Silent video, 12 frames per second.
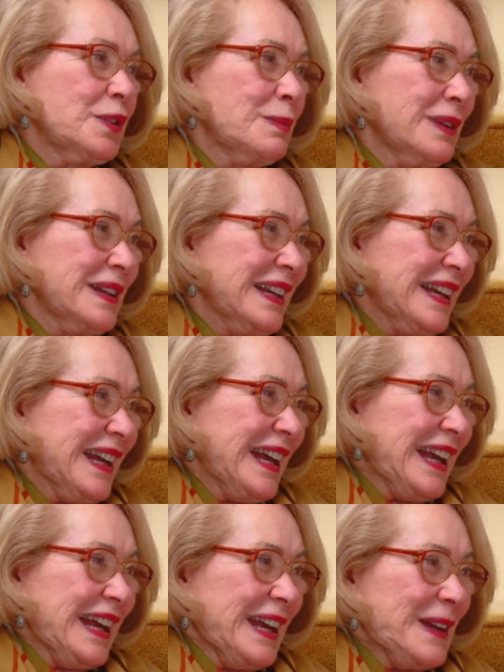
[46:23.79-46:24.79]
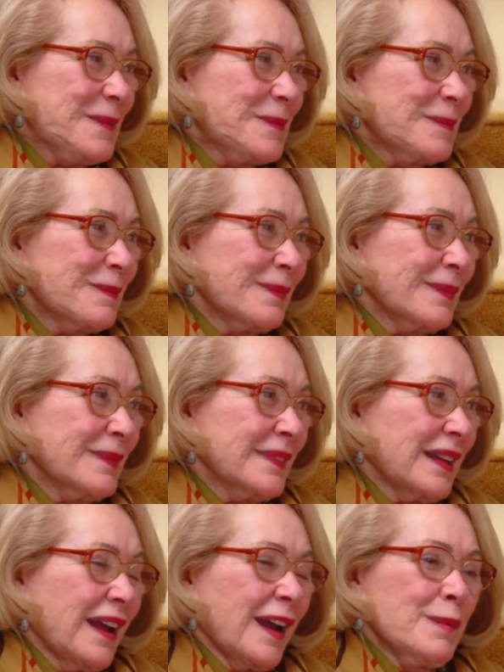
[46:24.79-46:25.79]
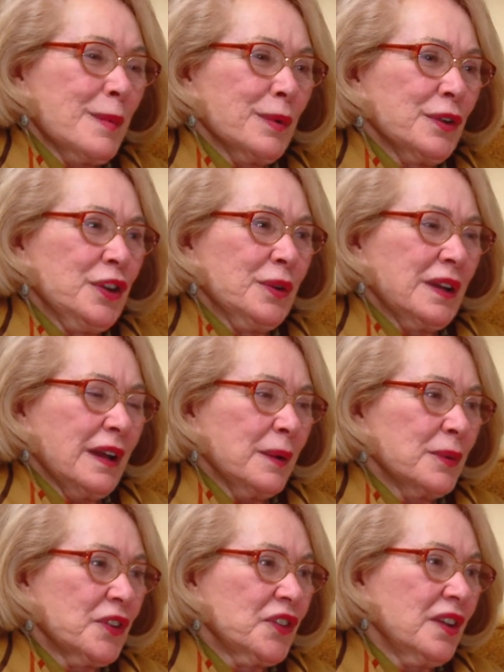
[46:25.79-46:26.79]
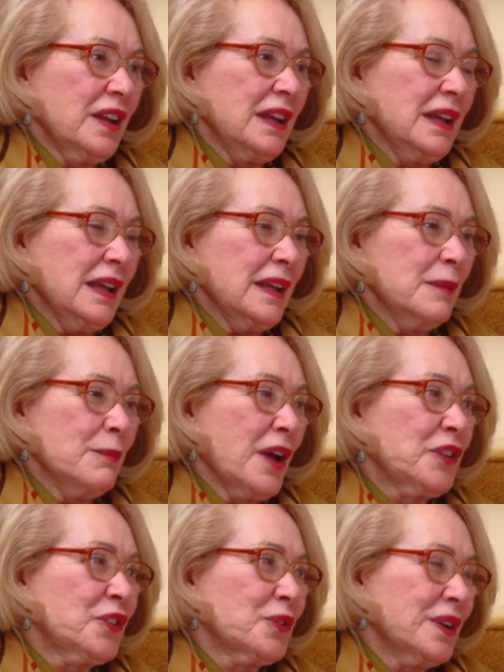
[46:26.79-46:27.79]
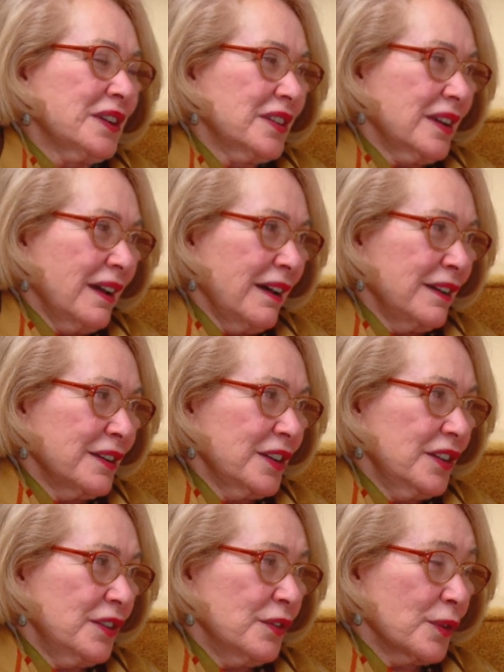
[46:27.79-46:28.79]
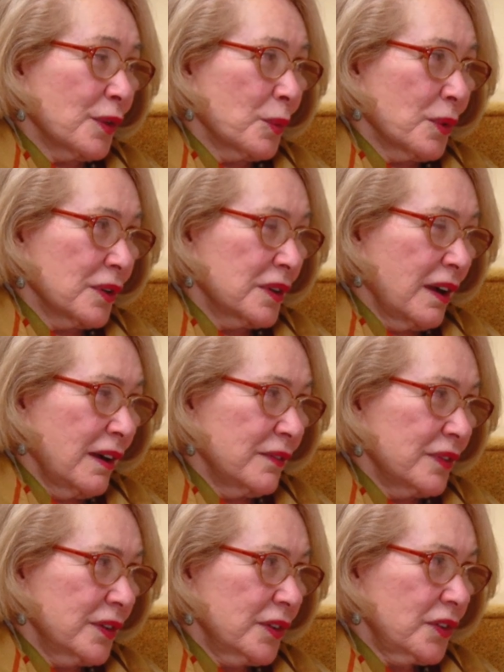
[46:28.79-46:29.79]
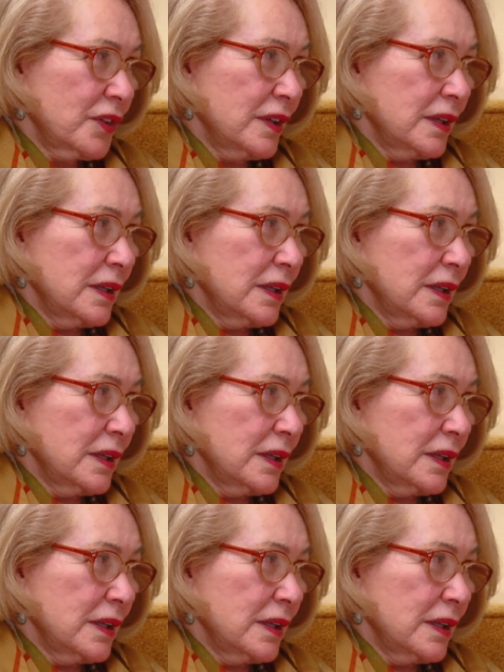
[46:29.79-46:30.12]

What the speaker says: a bit, I remember you and I were sitting in Maastricht in Holland for a world conference.